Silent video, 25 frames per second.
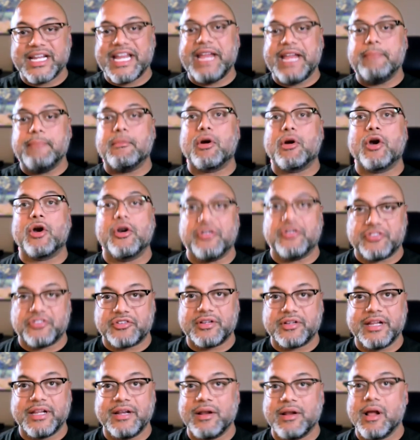
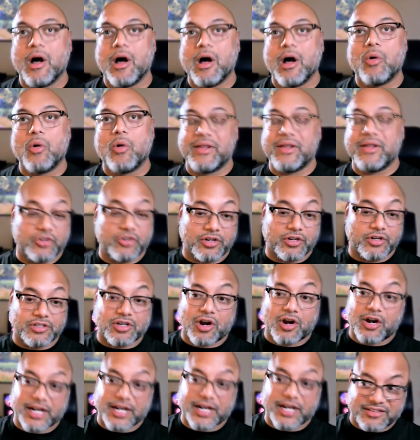immersed in always. You're a
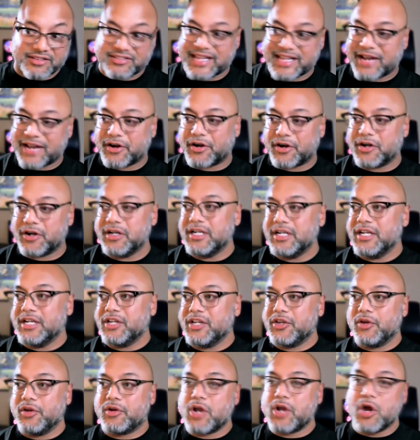target setter.
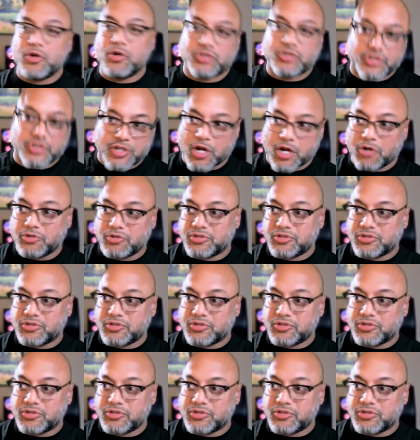You coach,